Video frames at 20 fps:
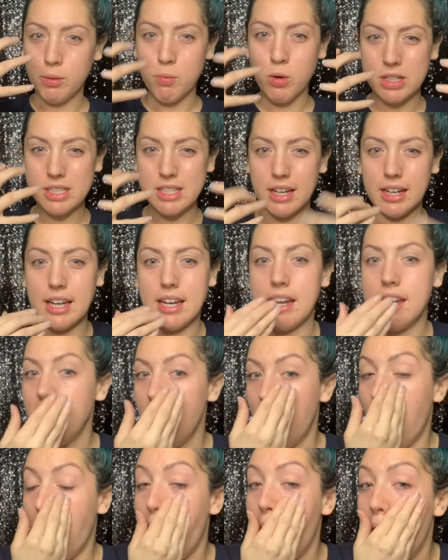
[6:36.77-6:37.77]
more sunken in.
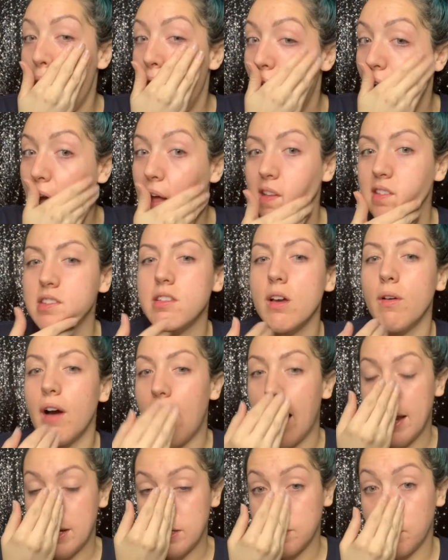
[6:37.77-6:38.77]
And so
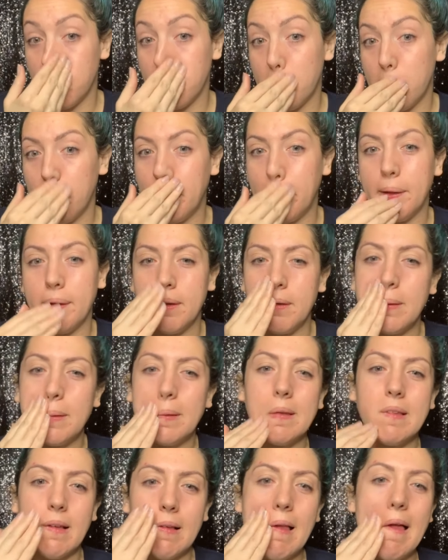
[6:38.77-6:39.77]
I don't really
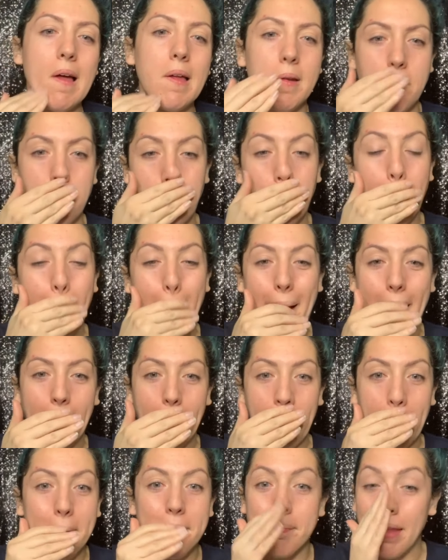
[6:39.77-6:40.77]
use a lot of
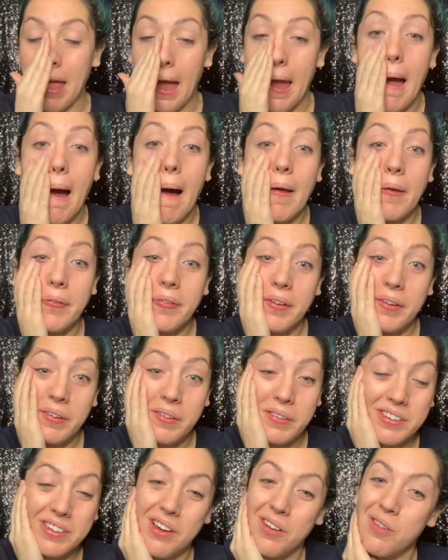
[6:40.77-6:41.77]
black. I
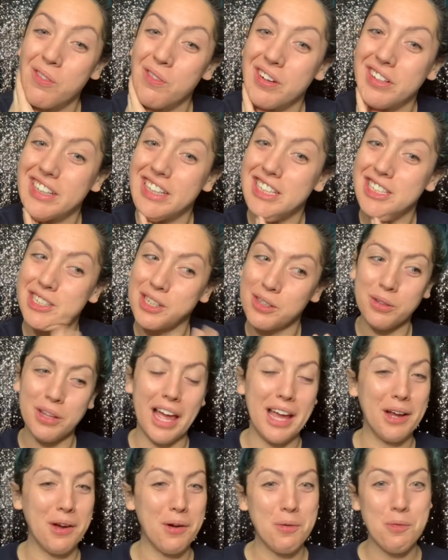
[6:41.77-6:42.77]
also don't really do
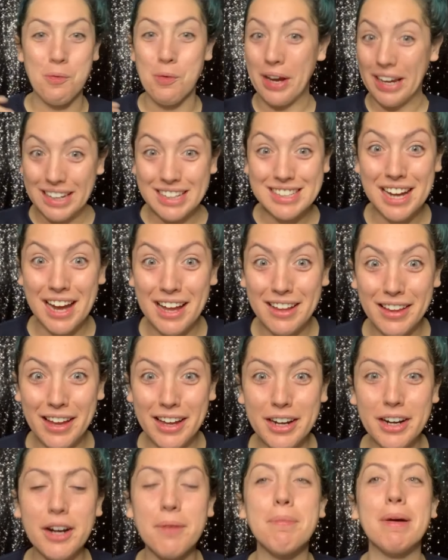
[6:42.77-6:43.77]
like winged
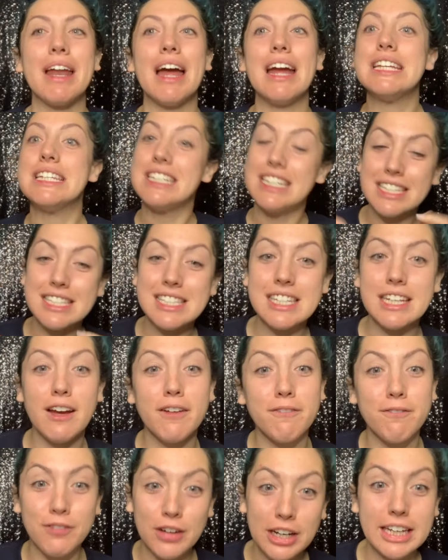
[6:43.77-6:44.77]
eyeliner, but I did see
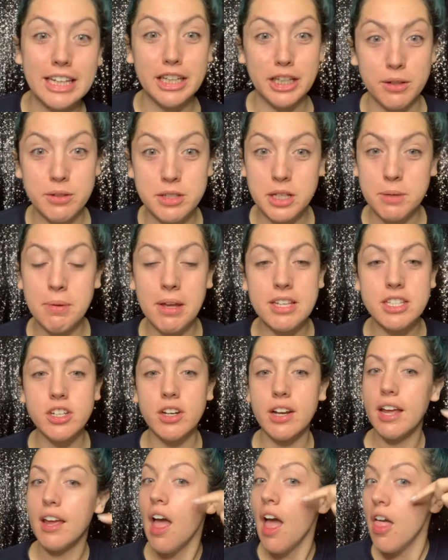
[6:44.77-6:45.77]
on freaking YouTube
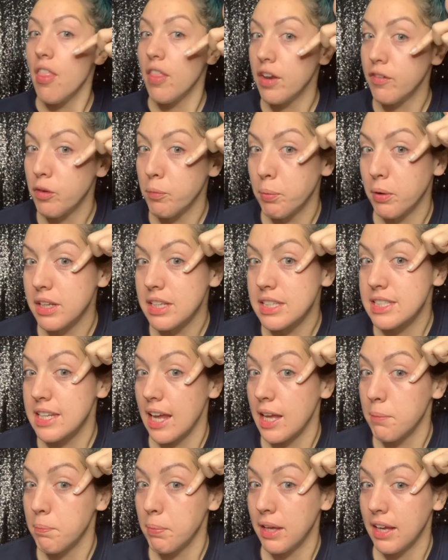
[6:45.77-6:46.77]
yesterday that if you put
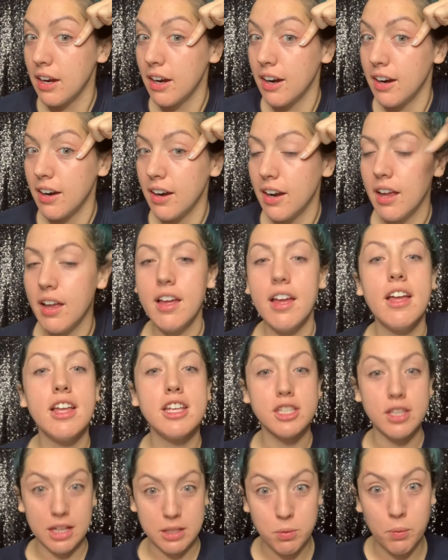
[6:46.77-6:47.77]
tape here,
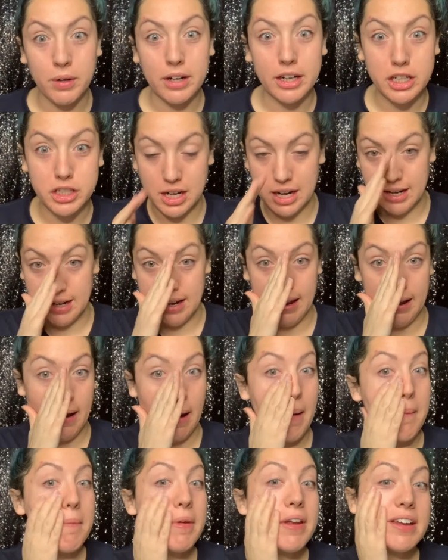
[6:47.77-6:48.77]
so that's what we're gonna try today.
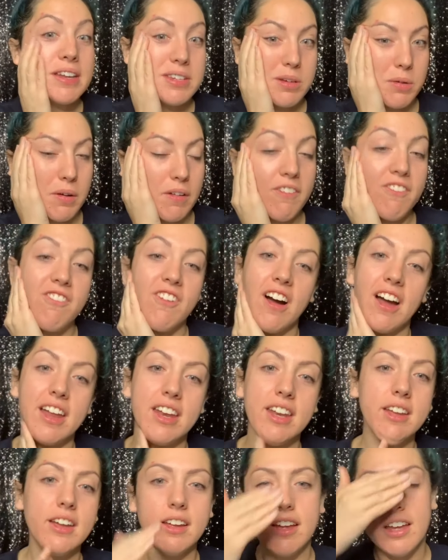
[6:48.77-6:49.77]
I'm gonna do
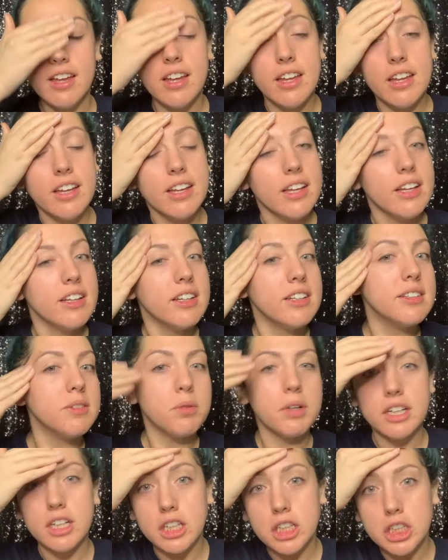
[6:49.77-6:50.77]
we're
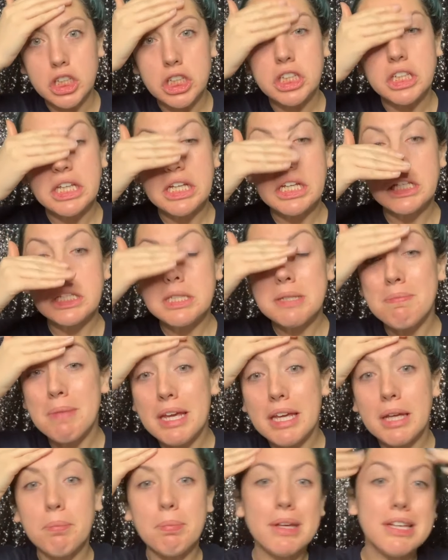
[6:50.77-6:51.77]
gonna learn like some
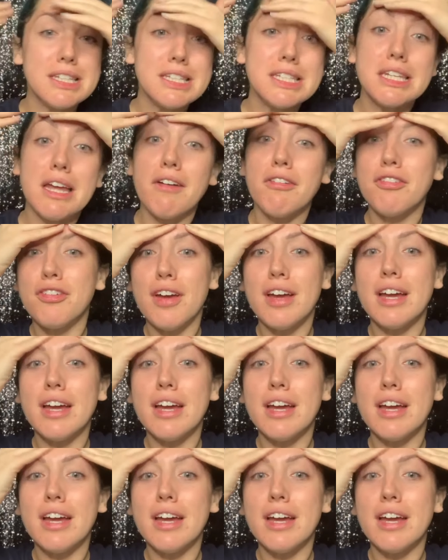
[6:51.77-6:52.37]
makeup-y stuff